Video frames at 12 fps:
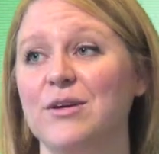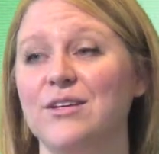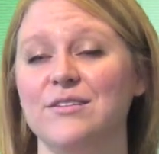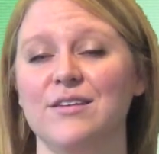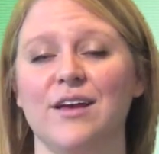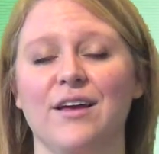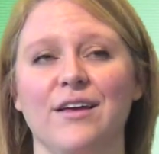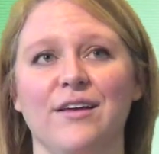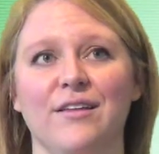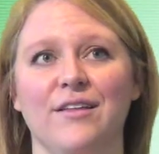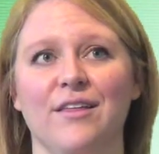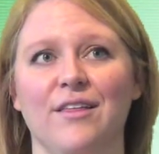Because
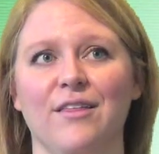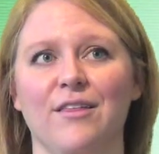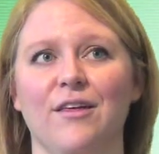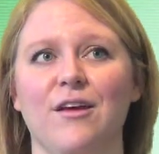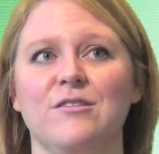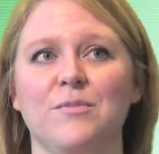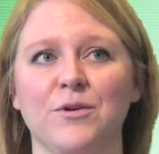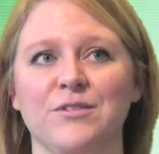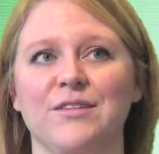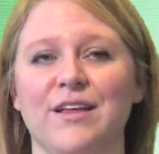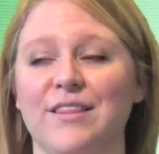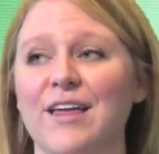it's a
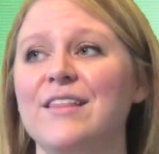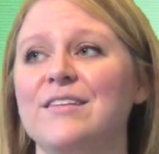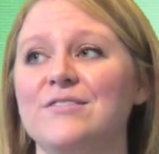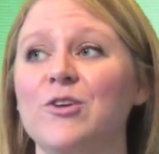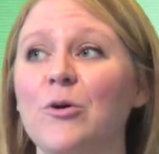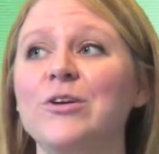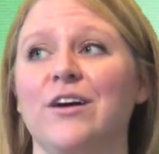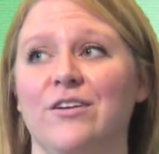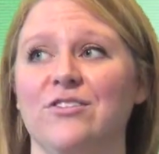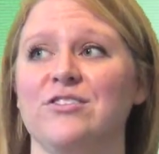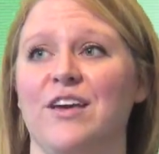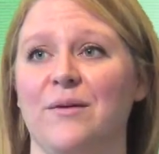person like that that's going to
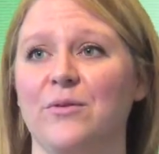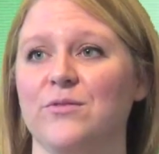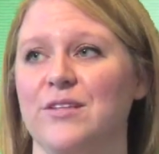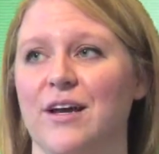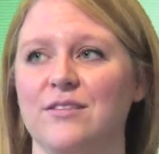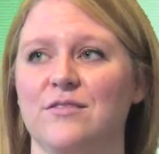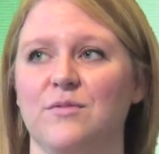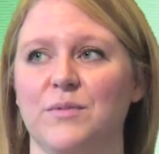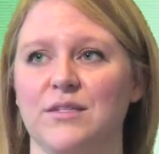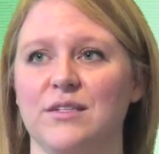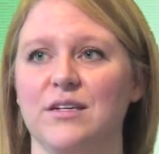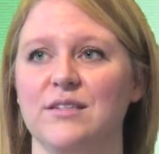understand both sides of the
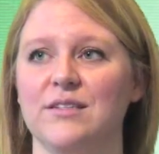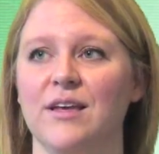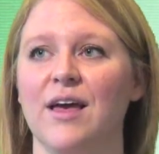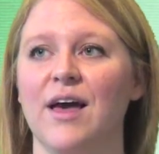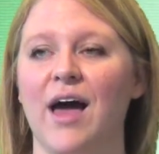business.